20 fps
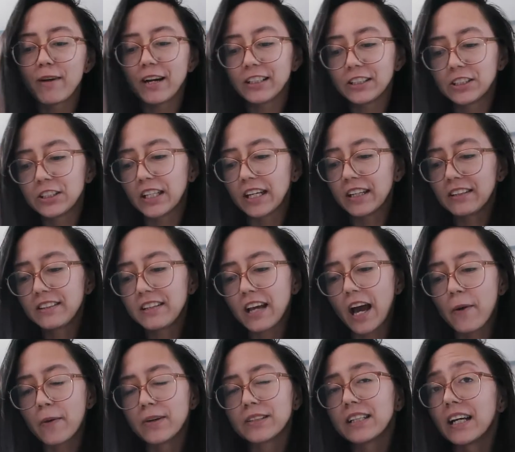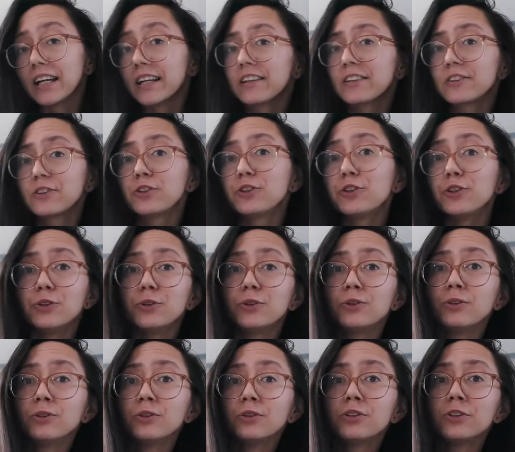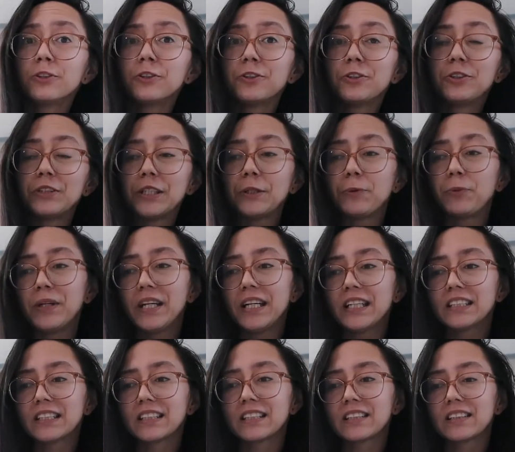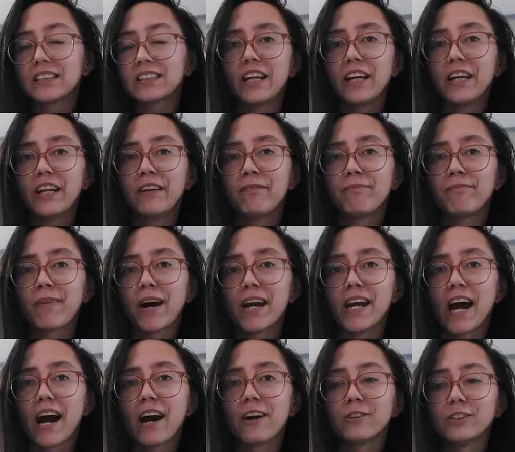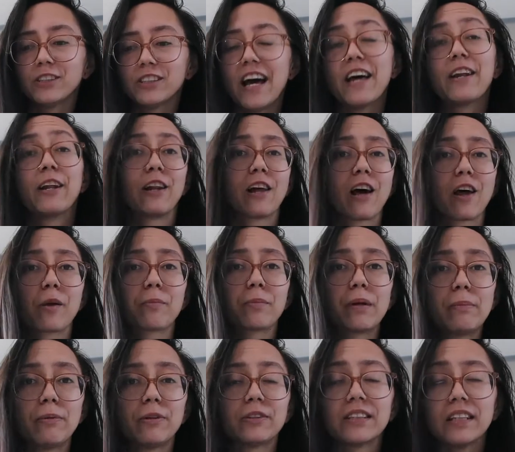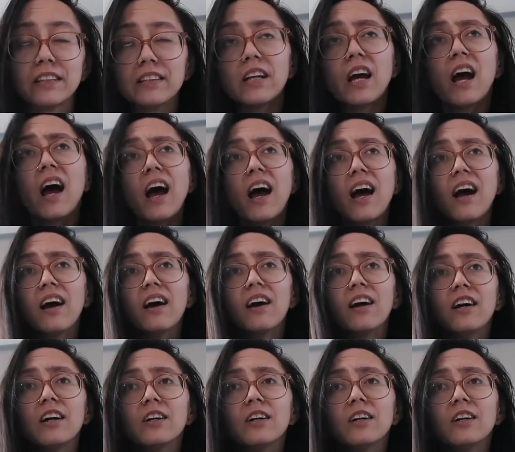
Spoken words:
I said I was like 2 to 3 weeks in my house, and a lot of people said, yeah,